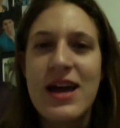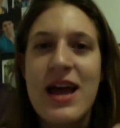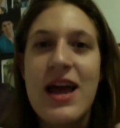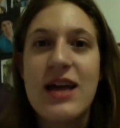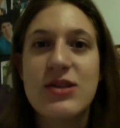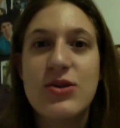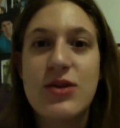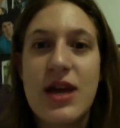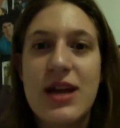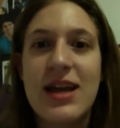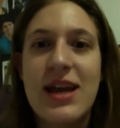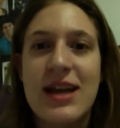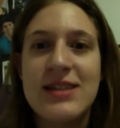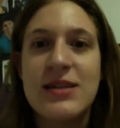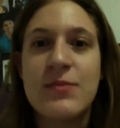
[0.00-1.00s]
So then
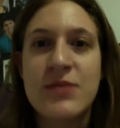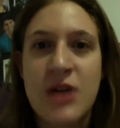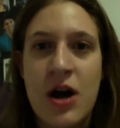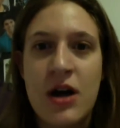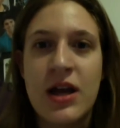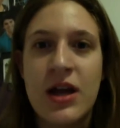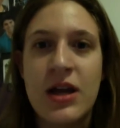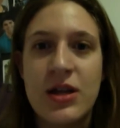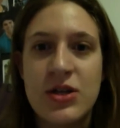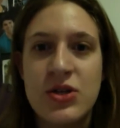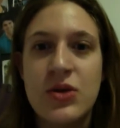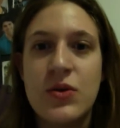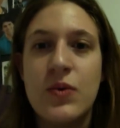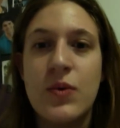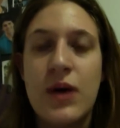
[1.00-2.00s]
he ends up talking
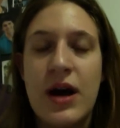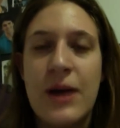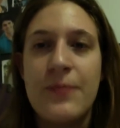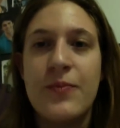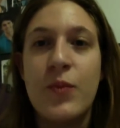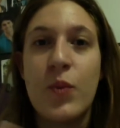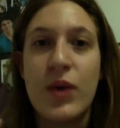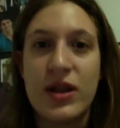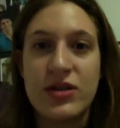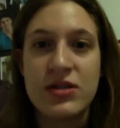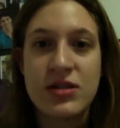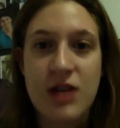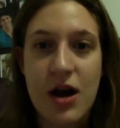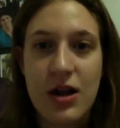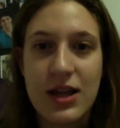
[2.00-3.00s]
to Will
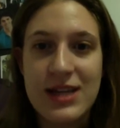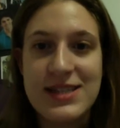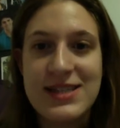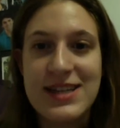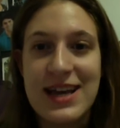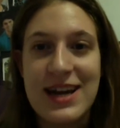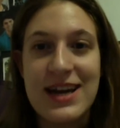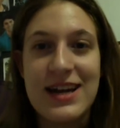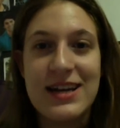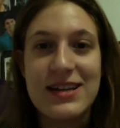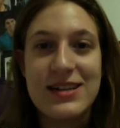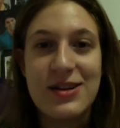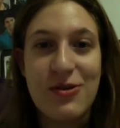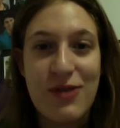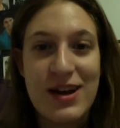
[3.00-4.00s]
Scarlet in
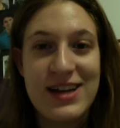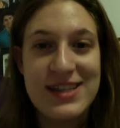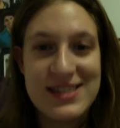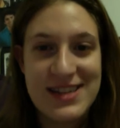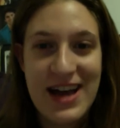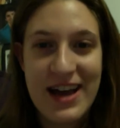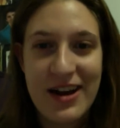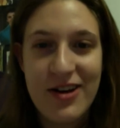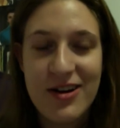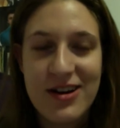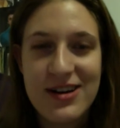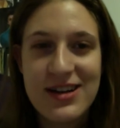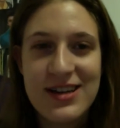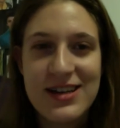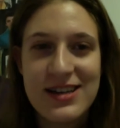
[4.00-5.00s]
Granny's diner.